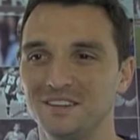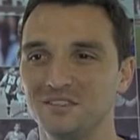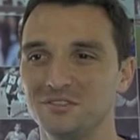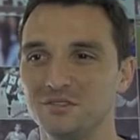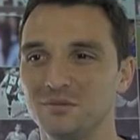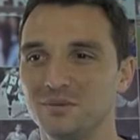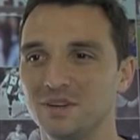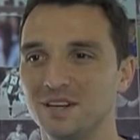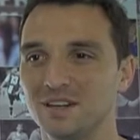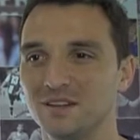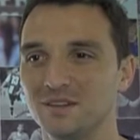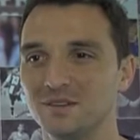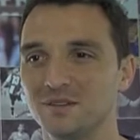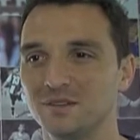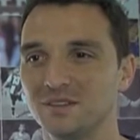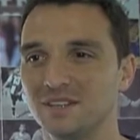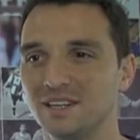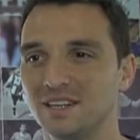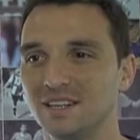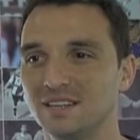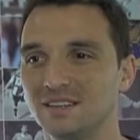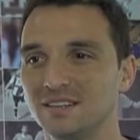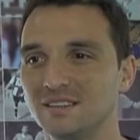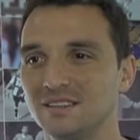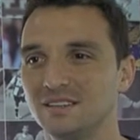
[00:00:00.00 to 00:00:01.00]
Everybody know
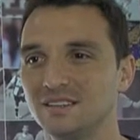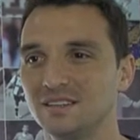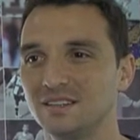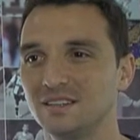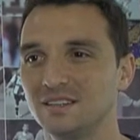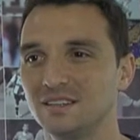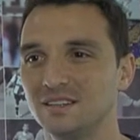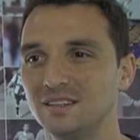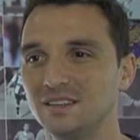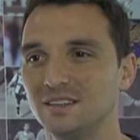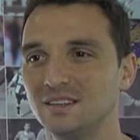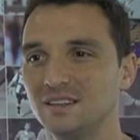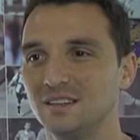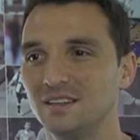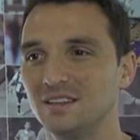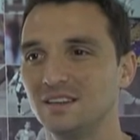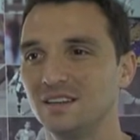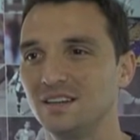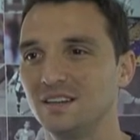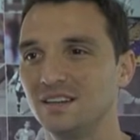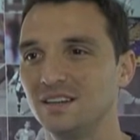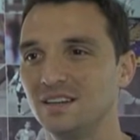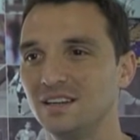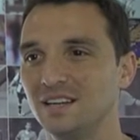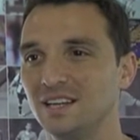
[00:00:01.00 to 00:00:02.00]
that.
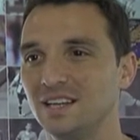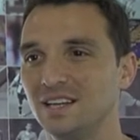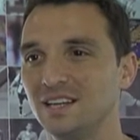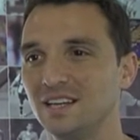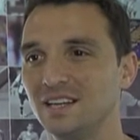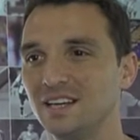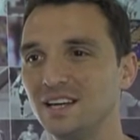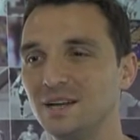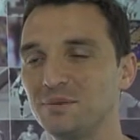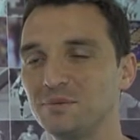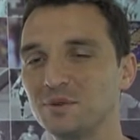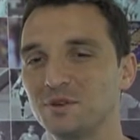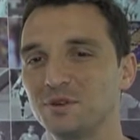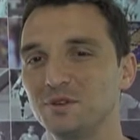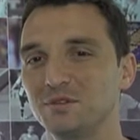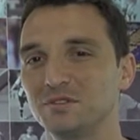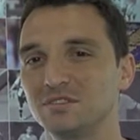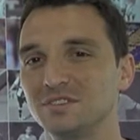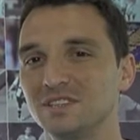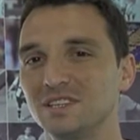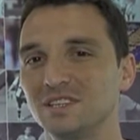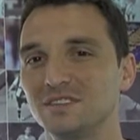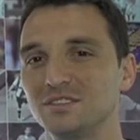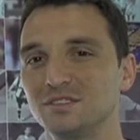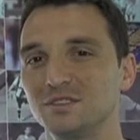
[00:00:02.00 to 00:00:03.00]
I'm
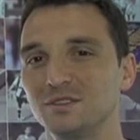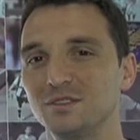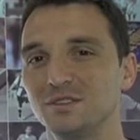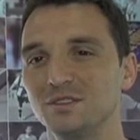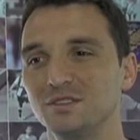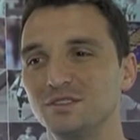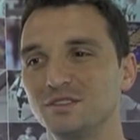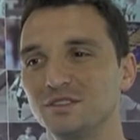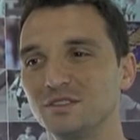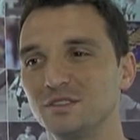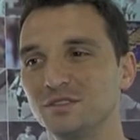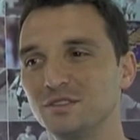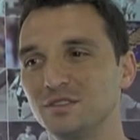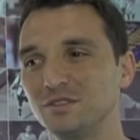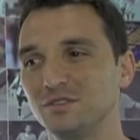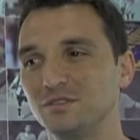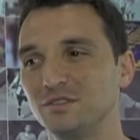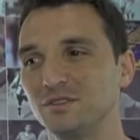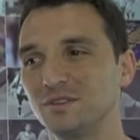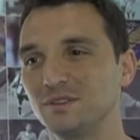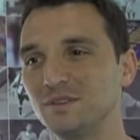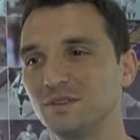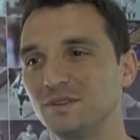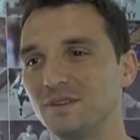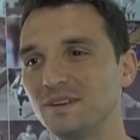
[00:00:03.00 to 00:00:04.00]
confident also
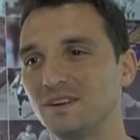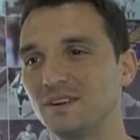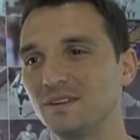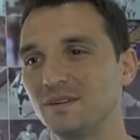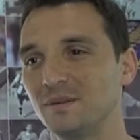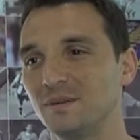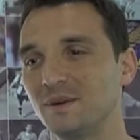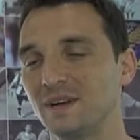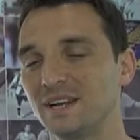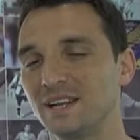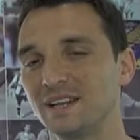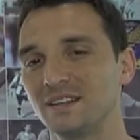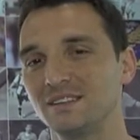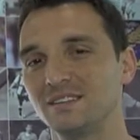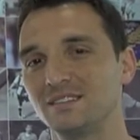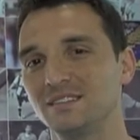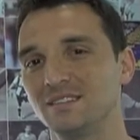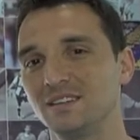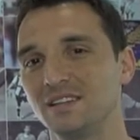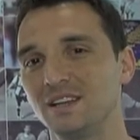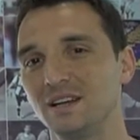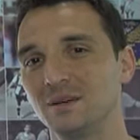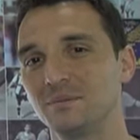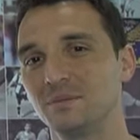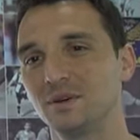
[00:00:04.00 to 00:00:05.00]
for what I
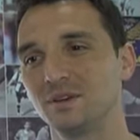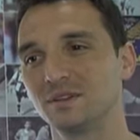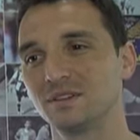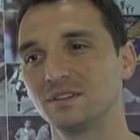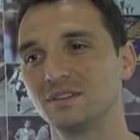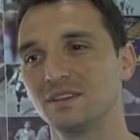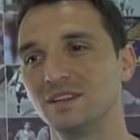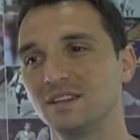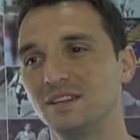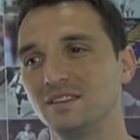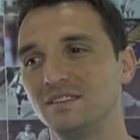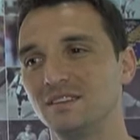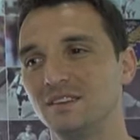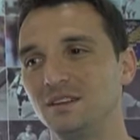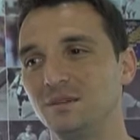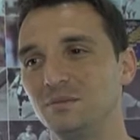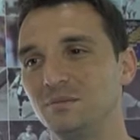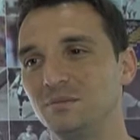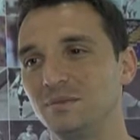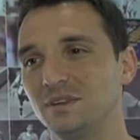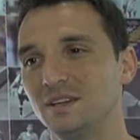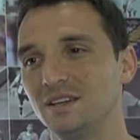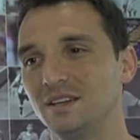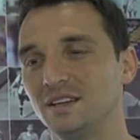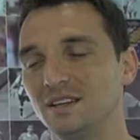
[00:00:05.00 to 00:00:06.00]
see about the
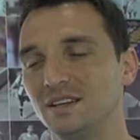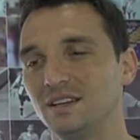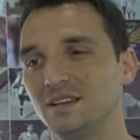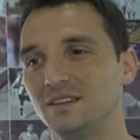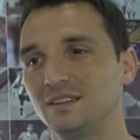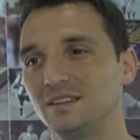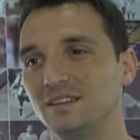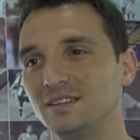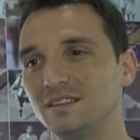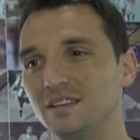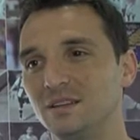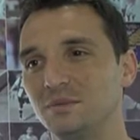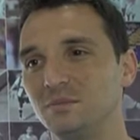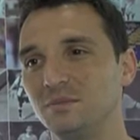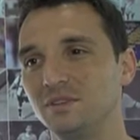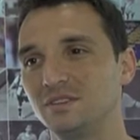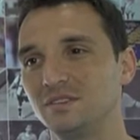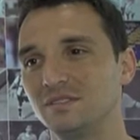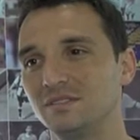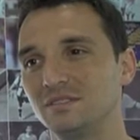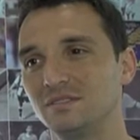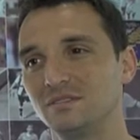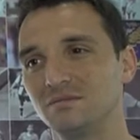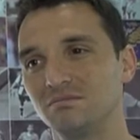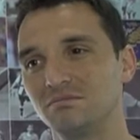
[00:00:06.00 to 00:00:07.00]
team. The team
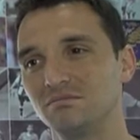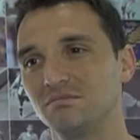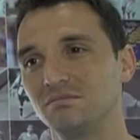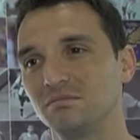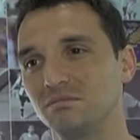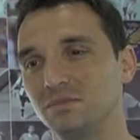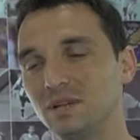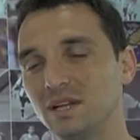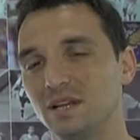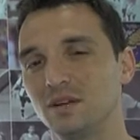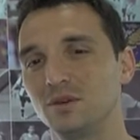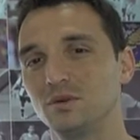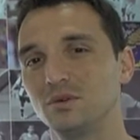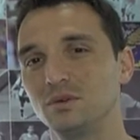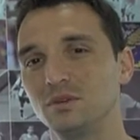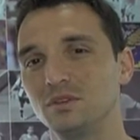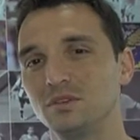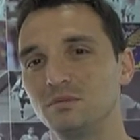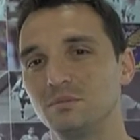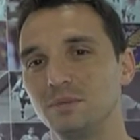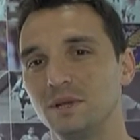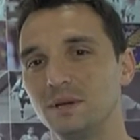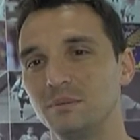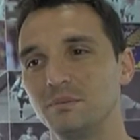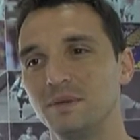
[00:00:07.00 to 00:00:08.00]
is play
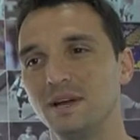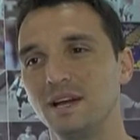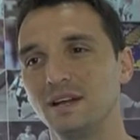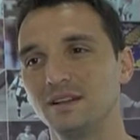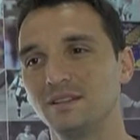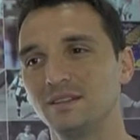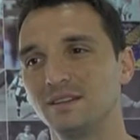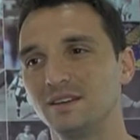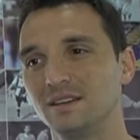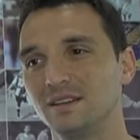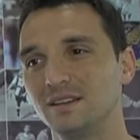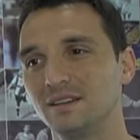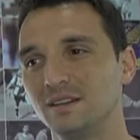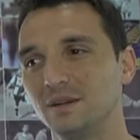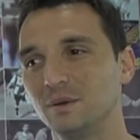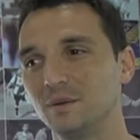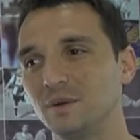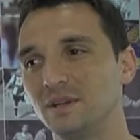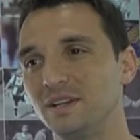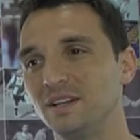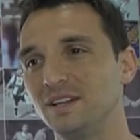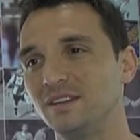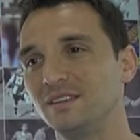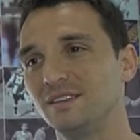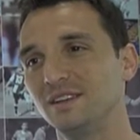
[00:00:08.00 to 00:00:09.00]
good, play better. We
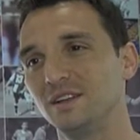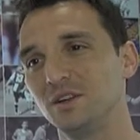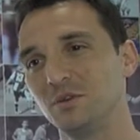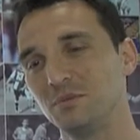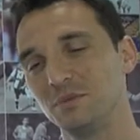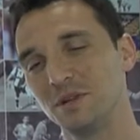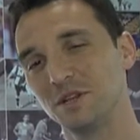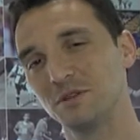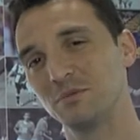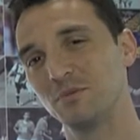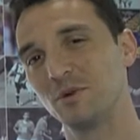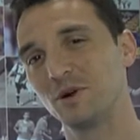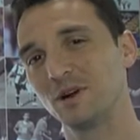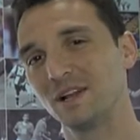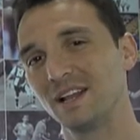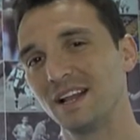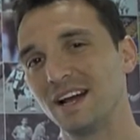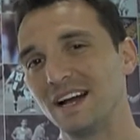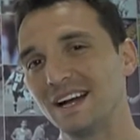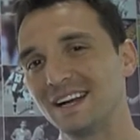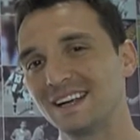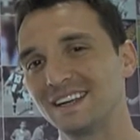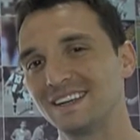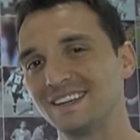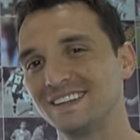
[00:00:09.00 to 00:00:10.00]
need a little bit more
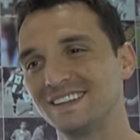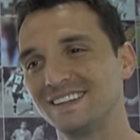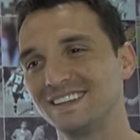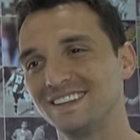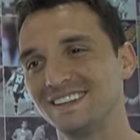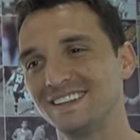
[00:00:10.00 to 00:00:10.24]
luck,